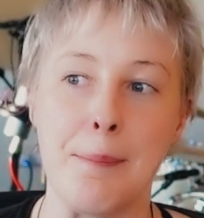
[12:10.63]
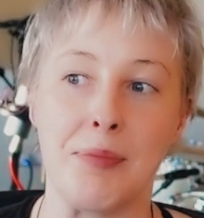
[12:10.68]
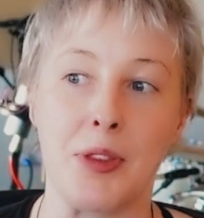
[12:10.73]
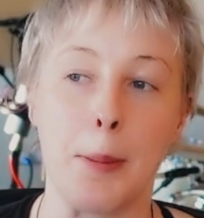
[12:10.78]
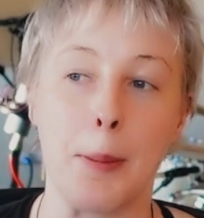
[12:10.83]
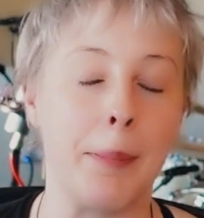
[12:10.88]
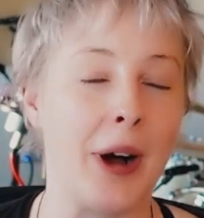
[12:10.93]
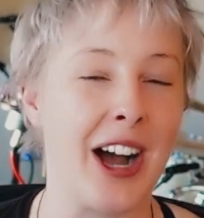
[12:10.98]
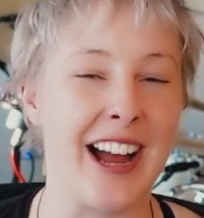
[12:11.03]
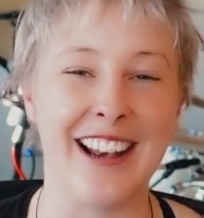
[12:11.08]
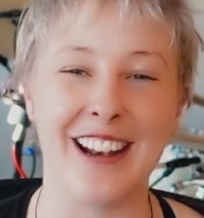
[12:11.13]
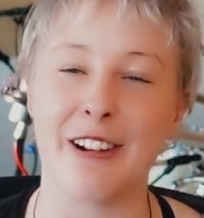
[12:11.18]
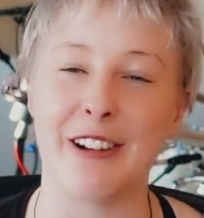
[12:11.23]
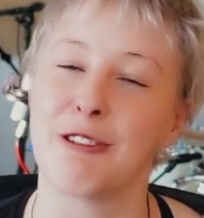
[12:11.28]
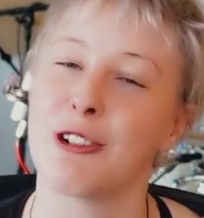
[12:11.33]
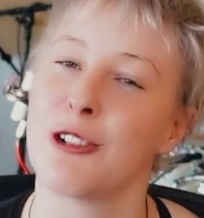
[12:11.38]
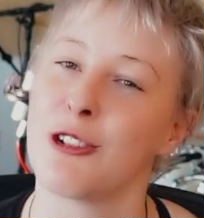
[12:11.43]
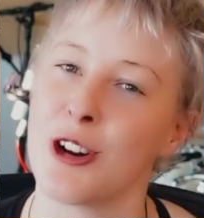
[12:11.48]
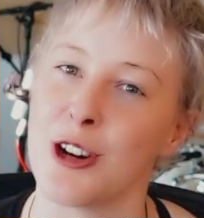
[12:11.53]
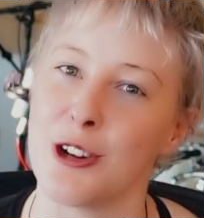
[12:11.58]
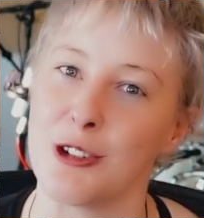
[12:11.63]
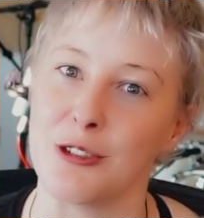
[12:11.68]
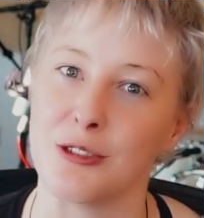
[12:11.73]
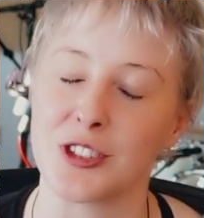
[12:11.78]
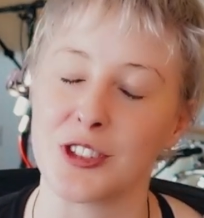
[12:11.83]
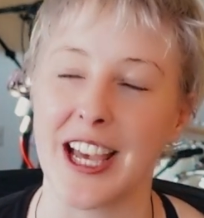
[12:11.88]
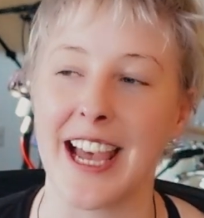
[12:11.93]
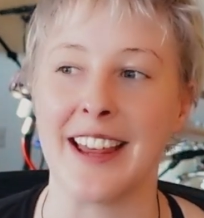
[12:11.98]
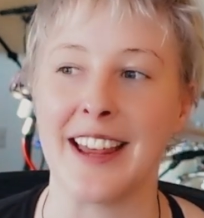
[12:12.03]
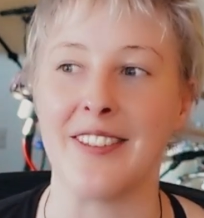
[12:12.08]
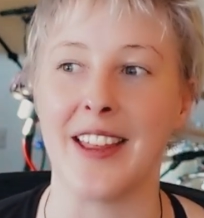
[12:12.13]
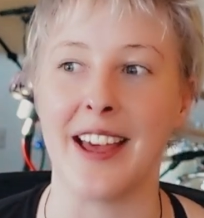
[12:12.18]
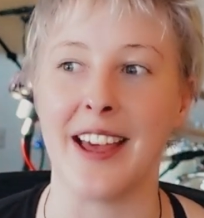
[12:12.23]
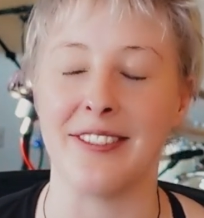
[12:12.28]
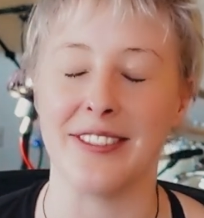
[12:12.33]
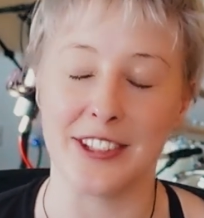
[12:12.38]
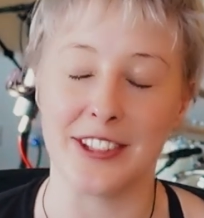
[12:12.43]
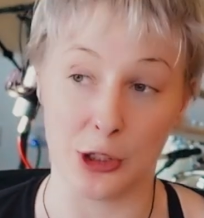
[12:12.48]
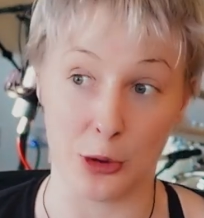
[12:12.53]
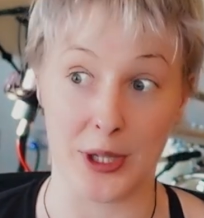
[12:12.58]
But I love grooves,
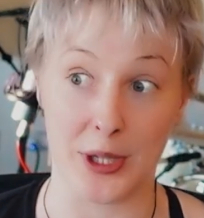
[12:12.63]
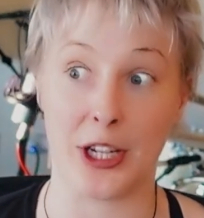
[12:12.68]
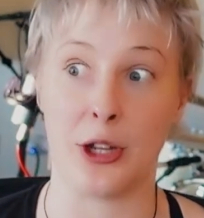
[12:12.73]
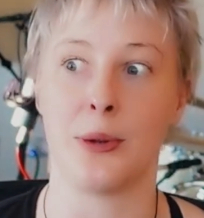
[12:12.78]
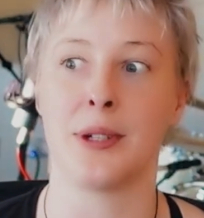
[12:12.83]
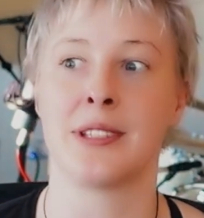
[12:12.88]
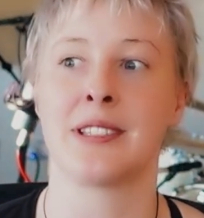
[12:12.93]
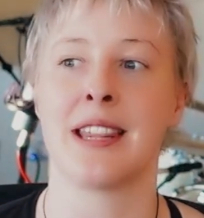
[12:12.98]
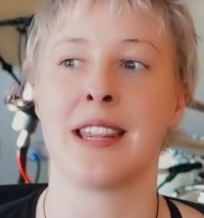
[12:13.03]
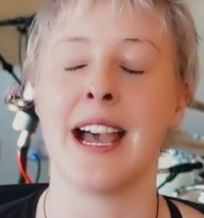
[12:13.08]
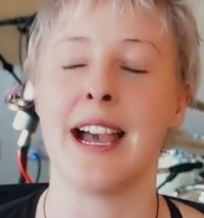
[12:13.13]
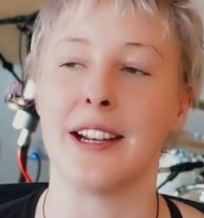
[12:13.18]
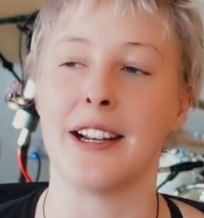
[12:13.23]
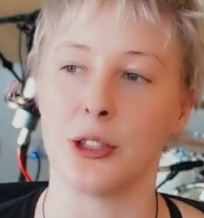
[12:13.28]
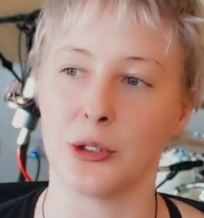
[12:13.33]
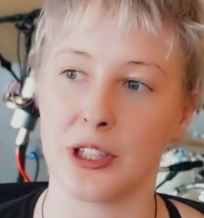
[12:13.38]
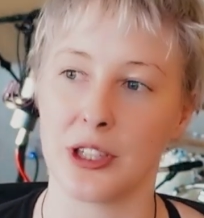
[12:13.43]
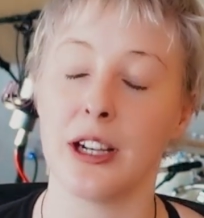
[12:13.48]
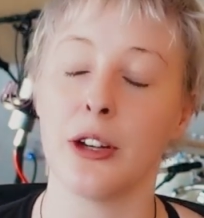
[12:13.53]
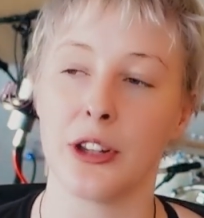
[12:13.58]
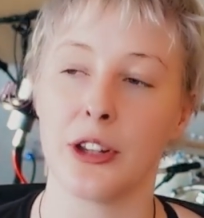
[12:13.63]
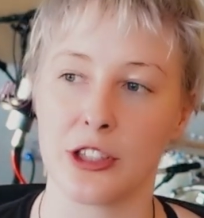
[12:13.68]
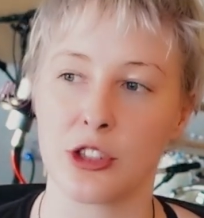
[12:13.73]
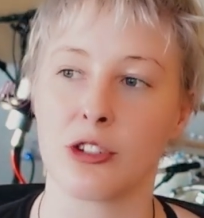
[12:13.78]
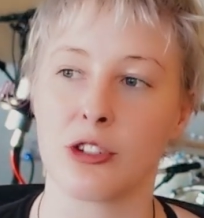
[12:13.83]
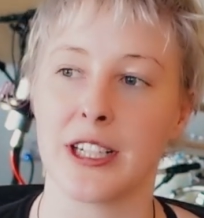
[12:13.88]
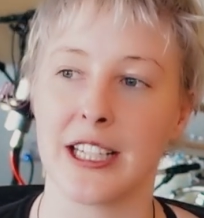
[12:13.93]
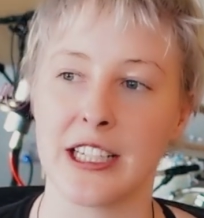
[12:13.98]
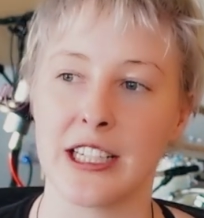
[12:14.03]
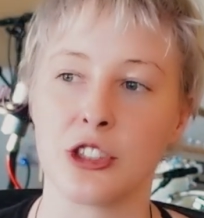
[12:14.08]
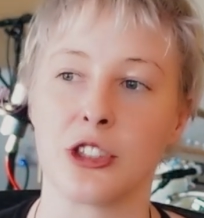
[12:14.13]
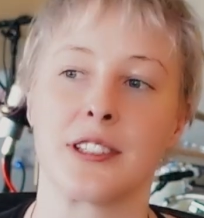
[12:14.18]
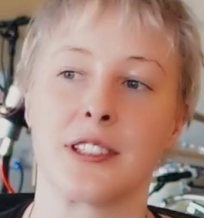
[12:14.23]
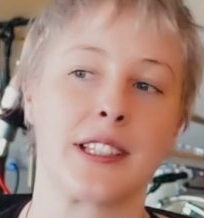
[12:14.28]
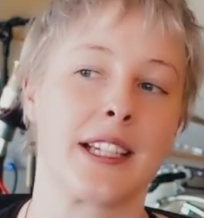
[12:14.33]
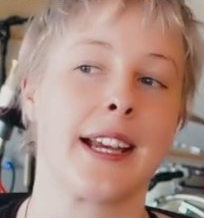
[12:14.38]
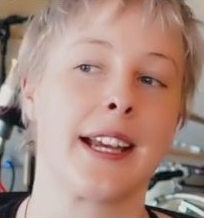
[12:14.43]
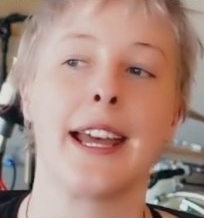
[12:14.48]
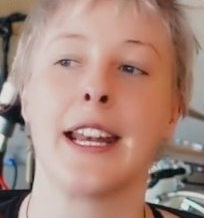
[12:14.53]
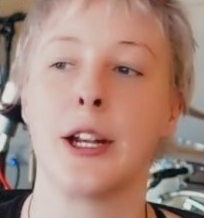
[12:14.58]
and so I noticed that, and I was like, oh, that's really
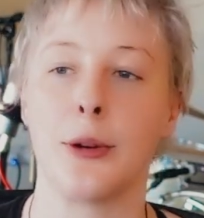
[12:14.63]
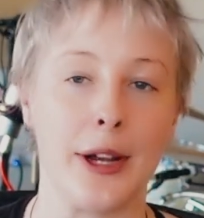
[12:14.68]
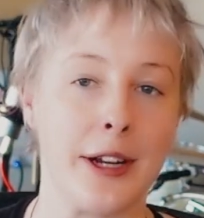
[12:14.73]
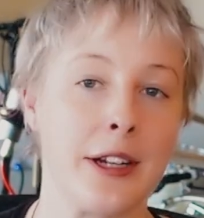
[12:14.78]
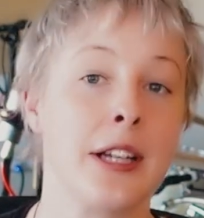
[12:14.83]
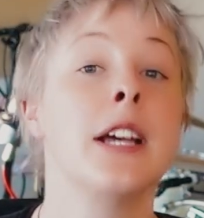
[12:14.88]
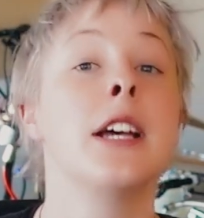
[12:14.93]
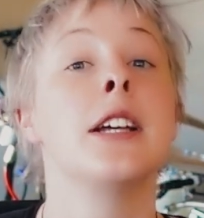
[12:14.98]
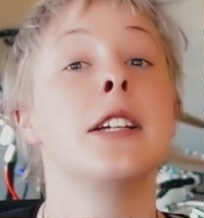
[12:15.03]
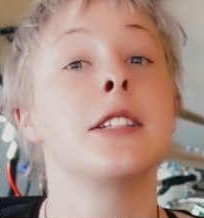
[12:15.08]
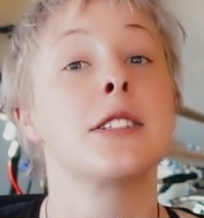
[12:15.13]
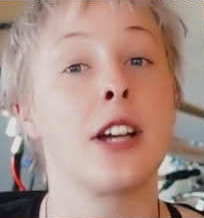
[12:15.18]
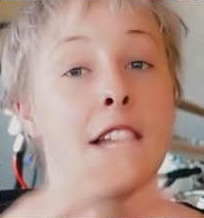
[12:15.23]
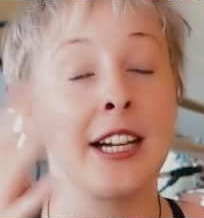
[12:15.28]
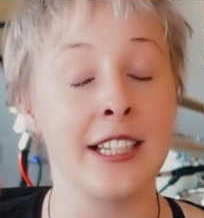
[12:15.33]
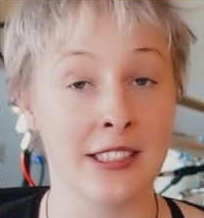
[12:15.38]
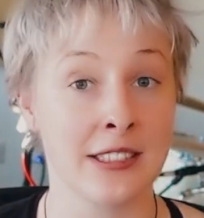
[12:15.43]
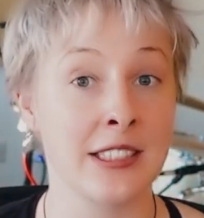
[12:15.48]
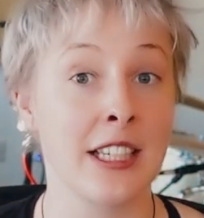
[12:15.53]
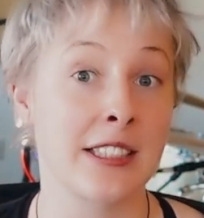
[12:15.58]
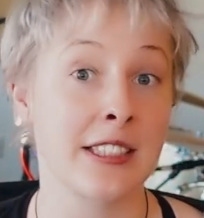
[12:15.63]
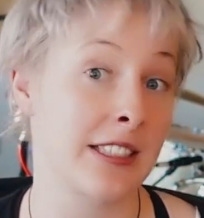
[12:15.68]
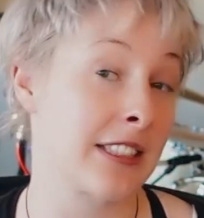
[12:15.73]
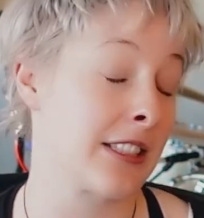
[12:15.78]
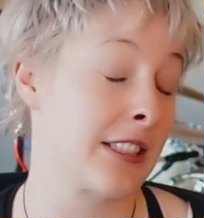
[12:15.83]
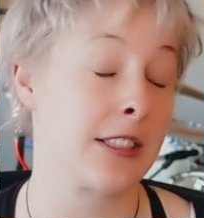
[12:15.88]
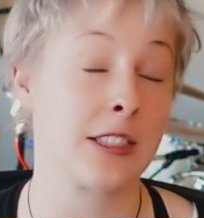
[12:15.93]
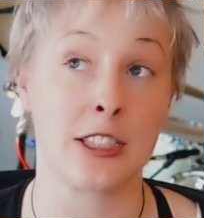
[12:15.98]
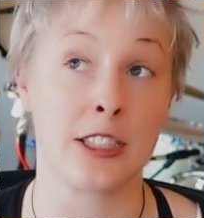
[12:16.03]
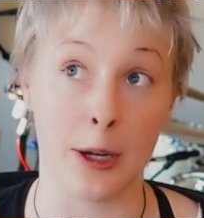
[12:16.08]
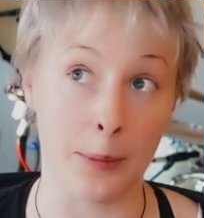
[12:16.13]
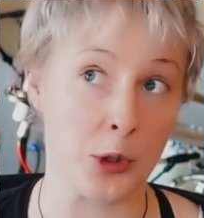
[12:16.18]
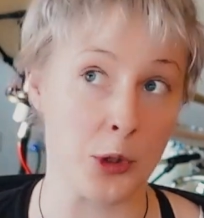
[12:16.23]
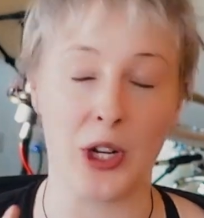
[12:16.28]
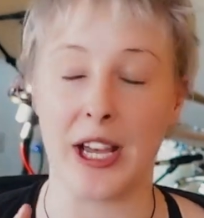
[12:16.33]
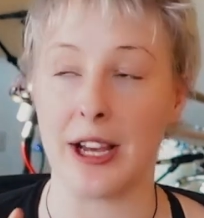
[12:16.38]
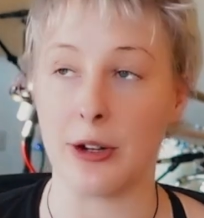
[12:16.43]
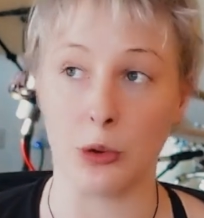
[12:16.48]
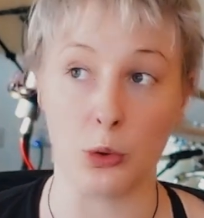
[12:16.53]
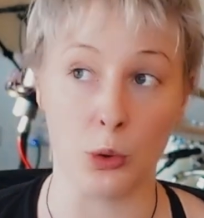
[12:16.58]
interesting. Anyway, so I decided to double
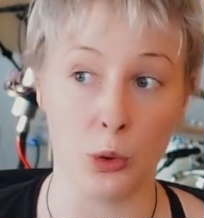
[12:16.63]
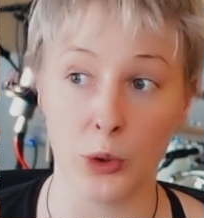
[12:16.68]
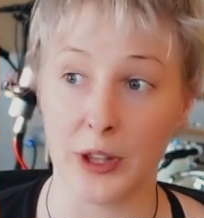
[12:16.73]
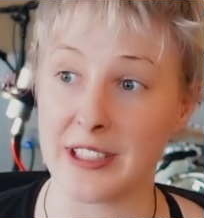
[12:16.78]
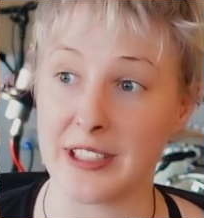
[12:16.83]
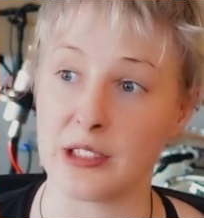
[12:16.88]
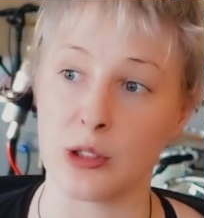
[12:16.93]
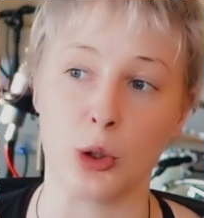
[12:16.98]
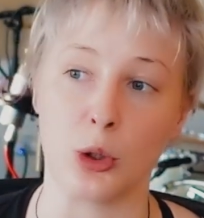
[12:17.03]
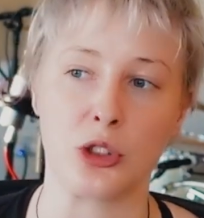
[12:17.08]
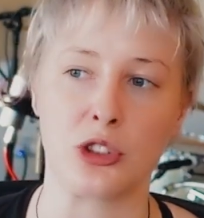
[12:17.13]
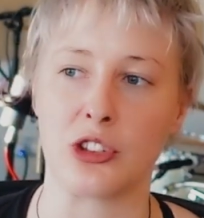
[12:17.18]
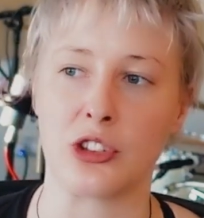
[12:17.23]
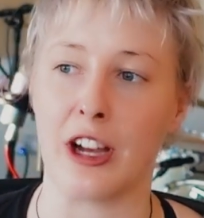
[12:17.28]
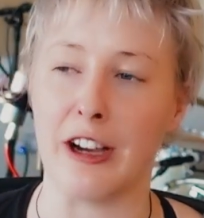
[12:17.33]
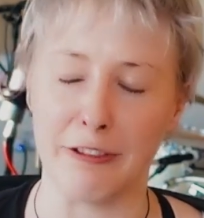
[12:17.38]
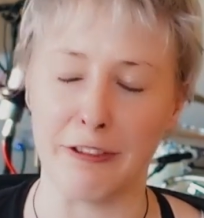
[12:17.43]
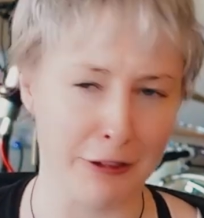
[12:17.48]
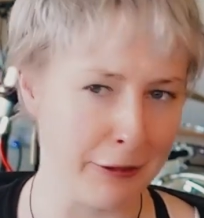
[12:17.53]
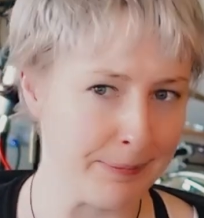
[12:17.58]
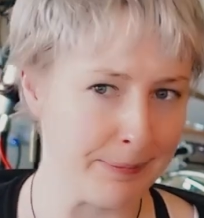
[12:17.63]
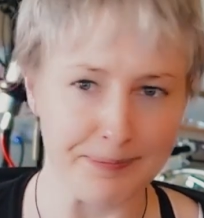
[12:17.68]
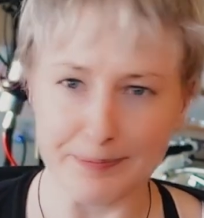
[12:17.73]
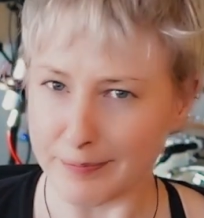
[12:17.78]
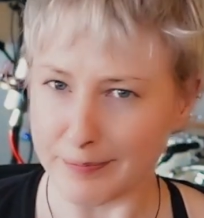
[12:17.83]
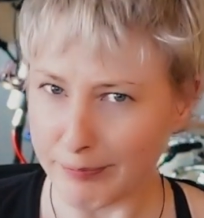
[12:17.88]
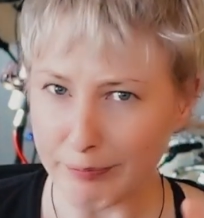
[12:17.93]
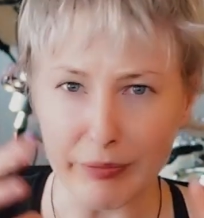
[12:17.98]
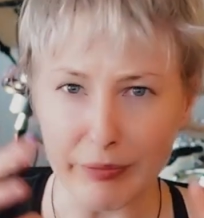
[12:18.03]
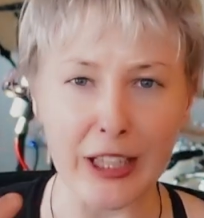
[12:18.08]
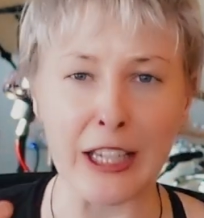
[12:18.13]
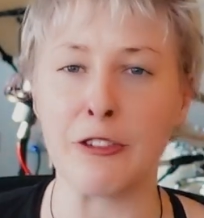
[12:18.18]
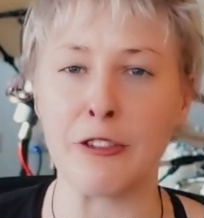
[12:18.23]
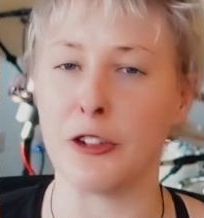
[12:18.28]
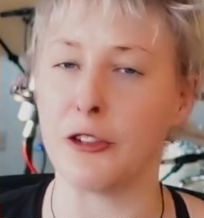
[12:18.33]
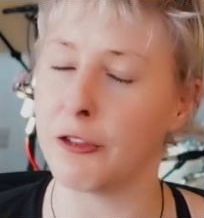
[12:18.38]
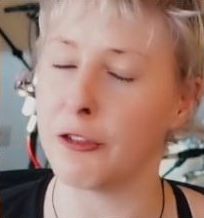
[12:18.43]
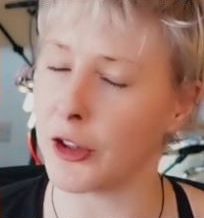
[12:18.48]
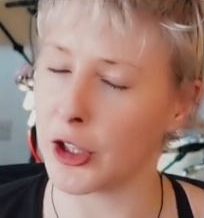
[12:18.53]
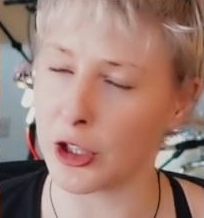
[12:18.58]
down on all this sort of stuff. If you
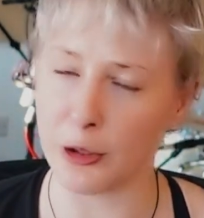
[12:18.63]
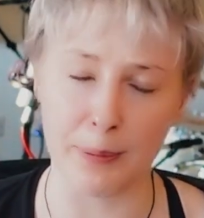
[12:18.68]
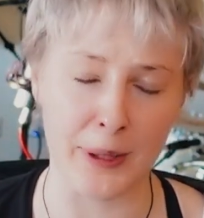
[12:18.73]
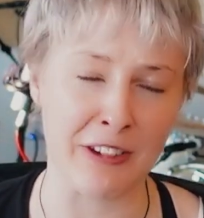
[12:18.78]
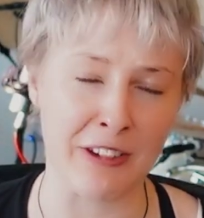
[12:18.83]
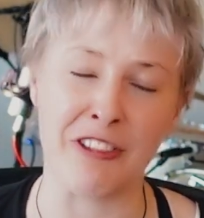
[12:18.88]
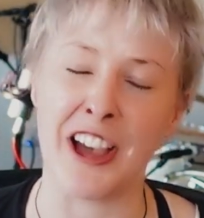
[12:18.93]
follow me for